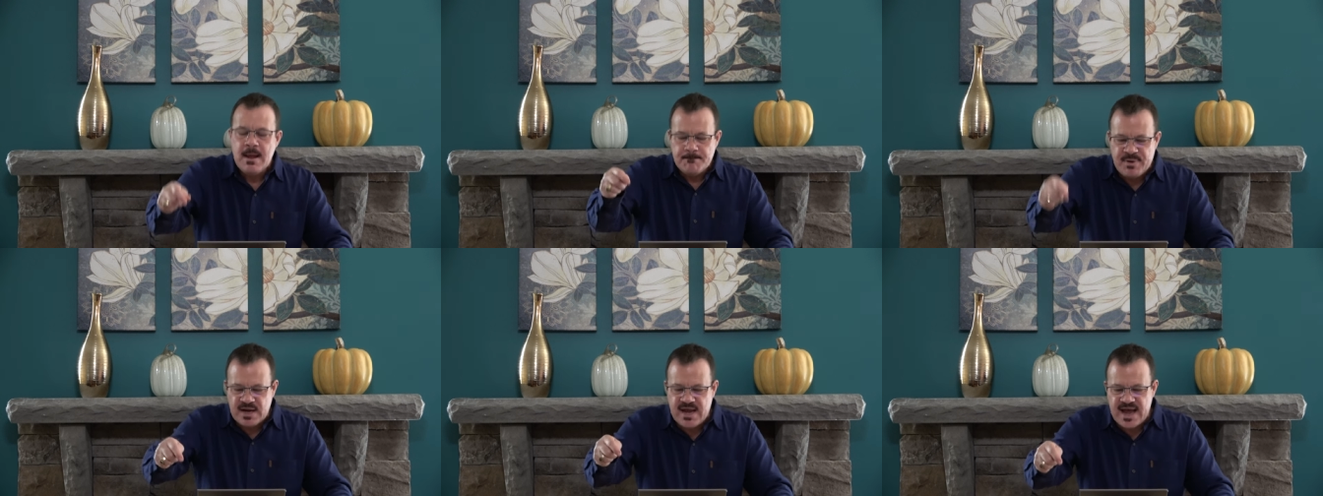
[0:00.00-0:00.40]

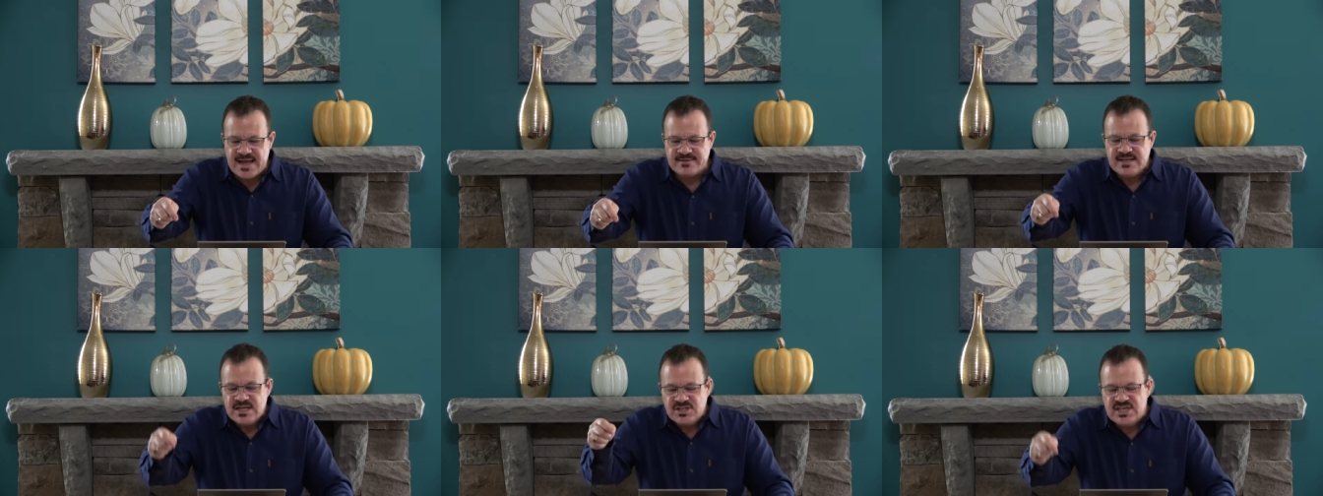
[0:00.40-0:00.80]

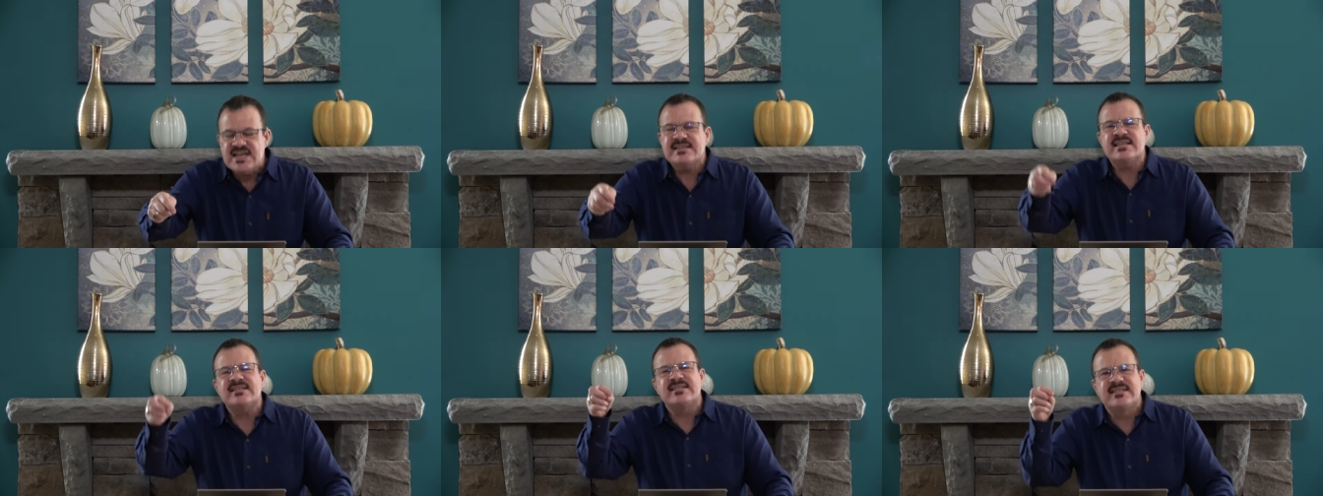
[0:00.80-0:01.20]
because
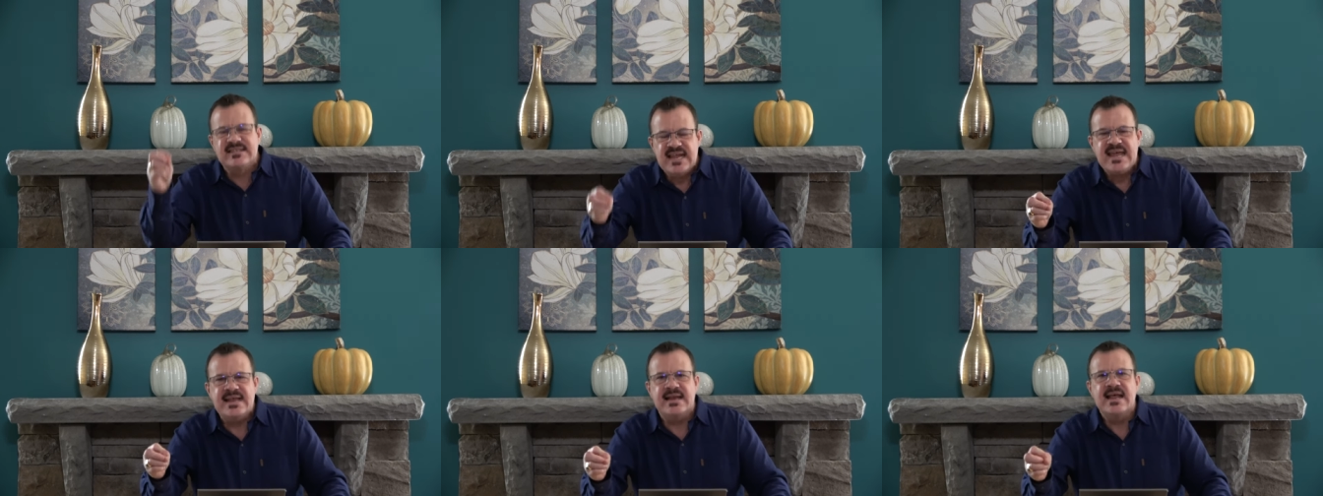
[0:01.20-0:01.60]
Jesus
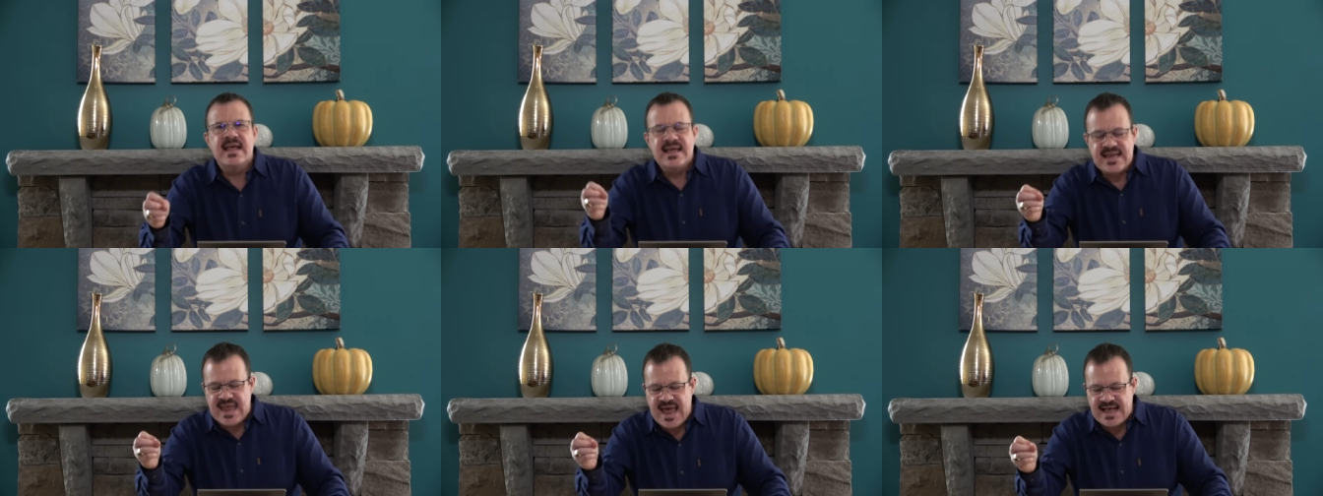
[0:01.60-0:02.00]
did
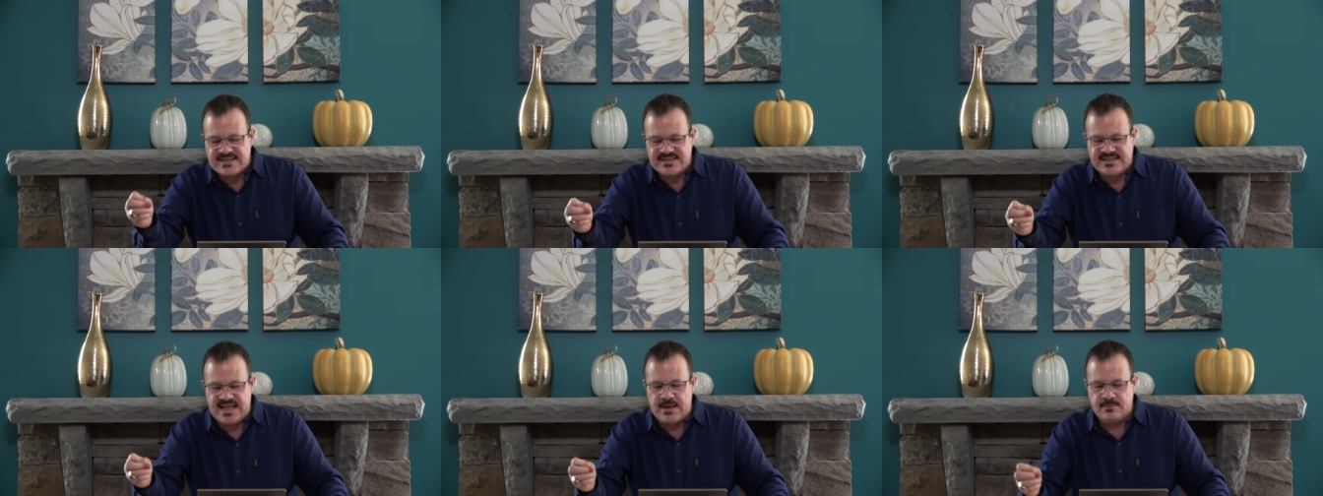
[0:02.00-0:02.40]

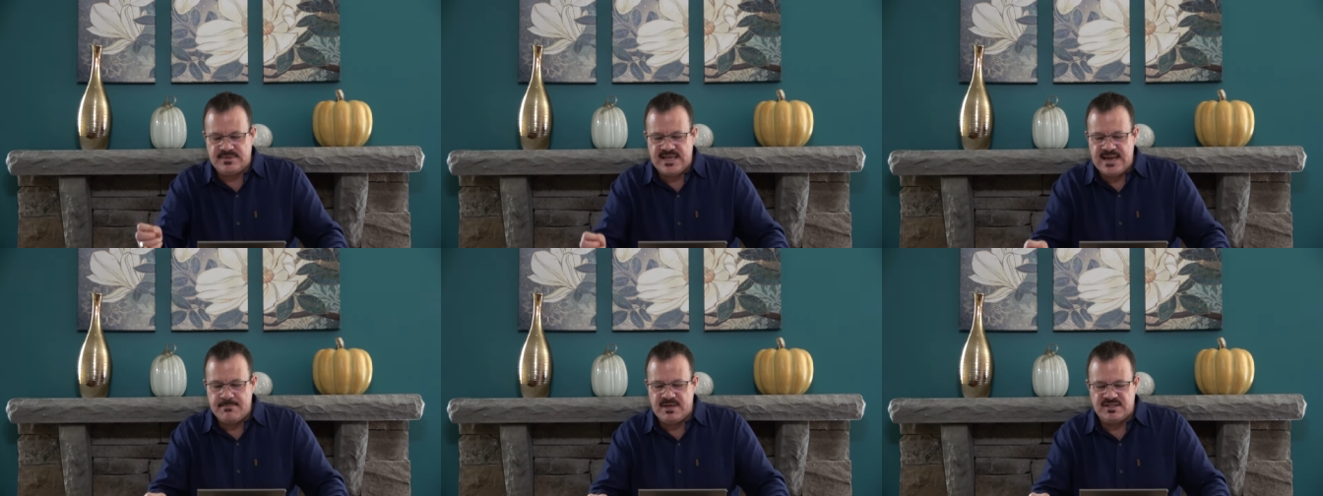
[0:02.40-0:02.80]
cast out
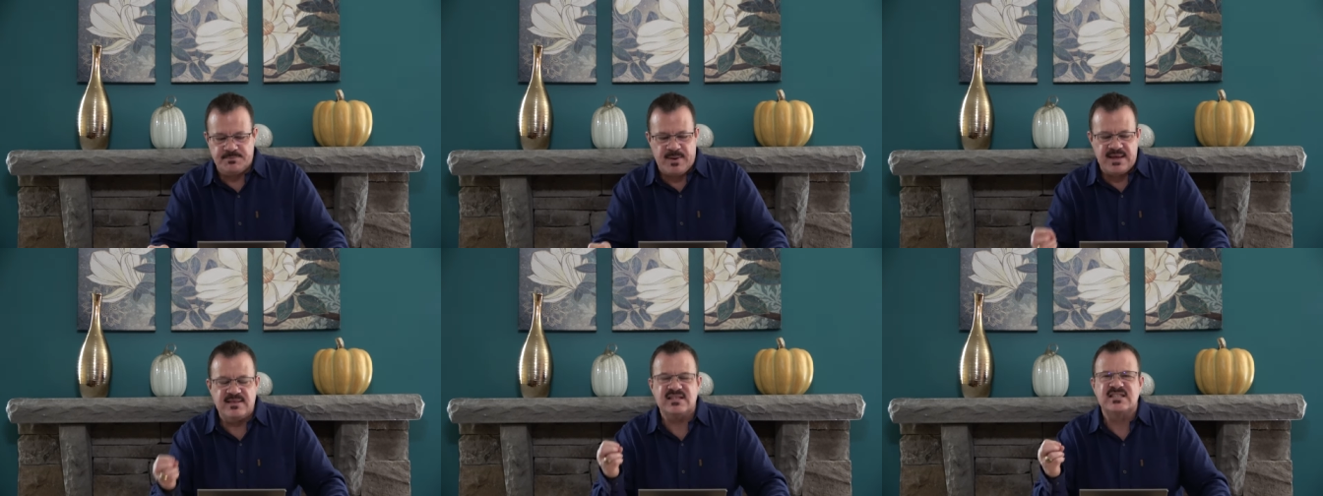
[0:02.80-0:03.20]
demons
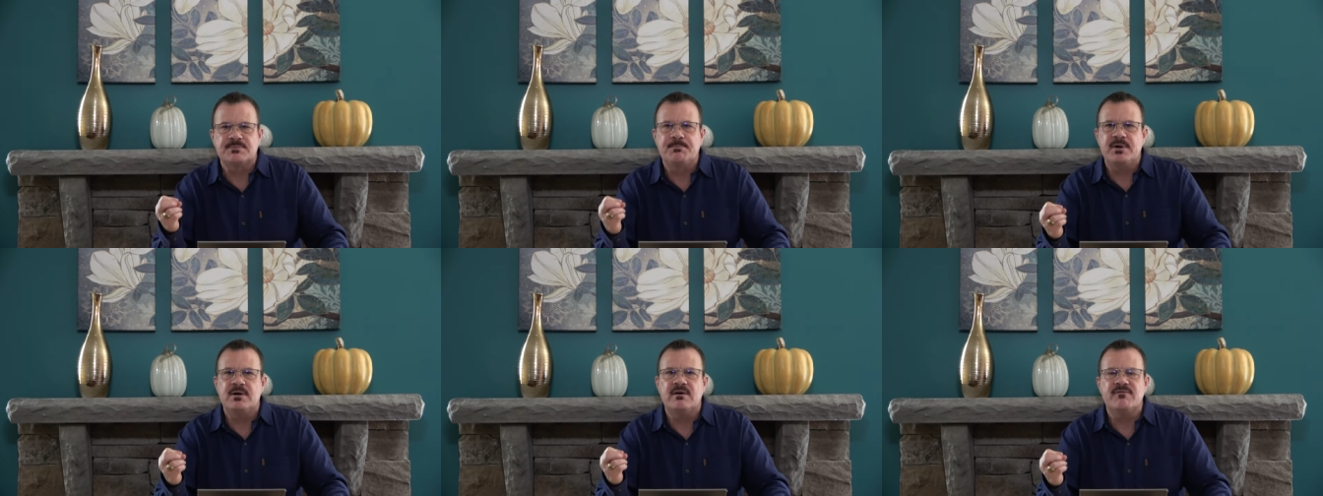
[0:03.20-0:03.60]
by the
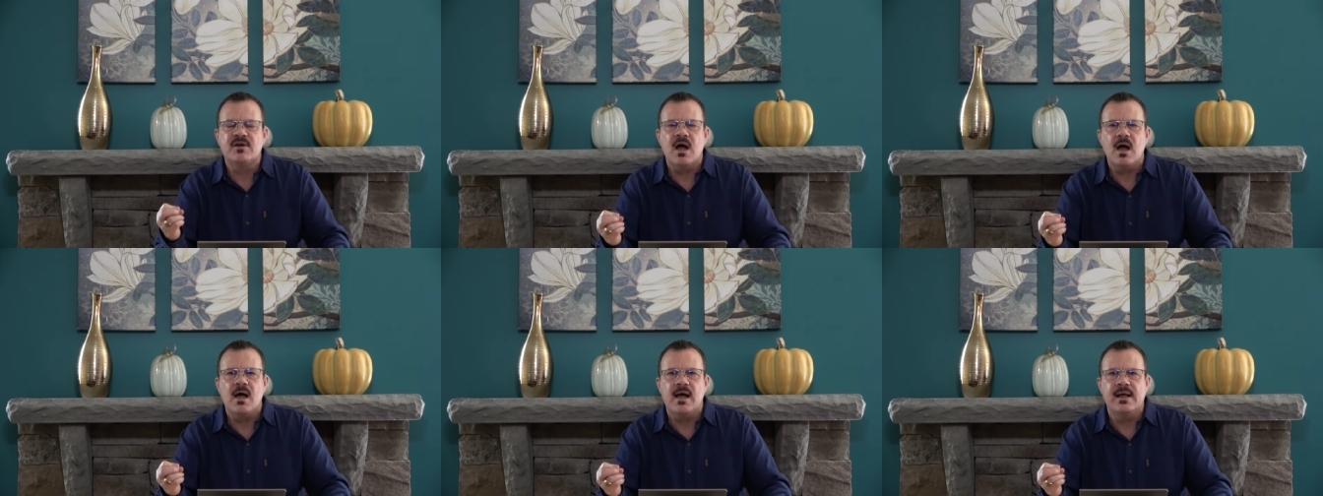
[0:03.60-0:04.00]
Spirit of
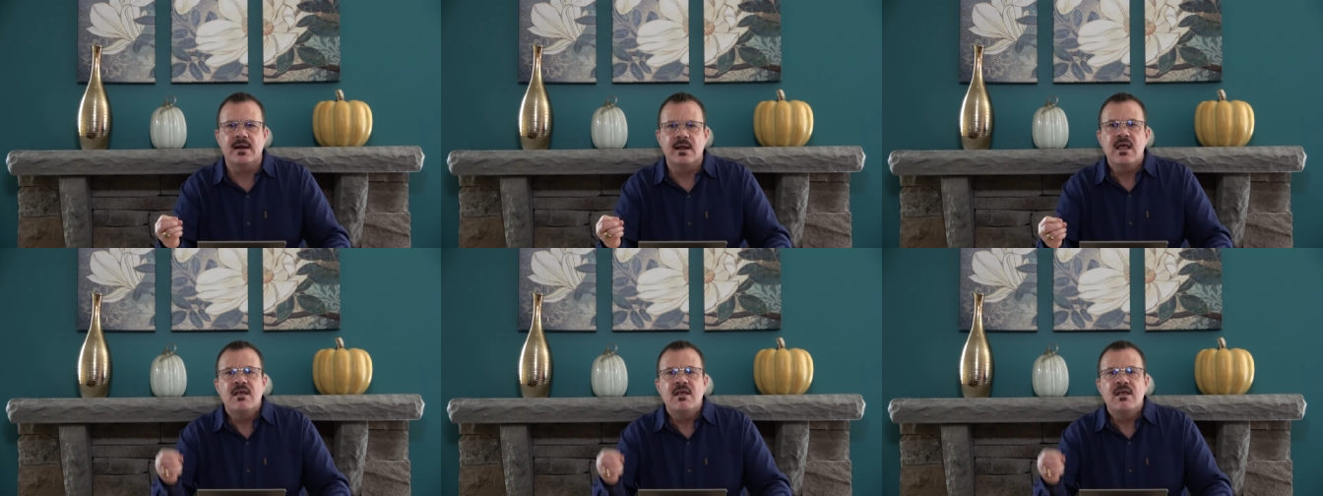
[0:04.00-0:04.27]
God.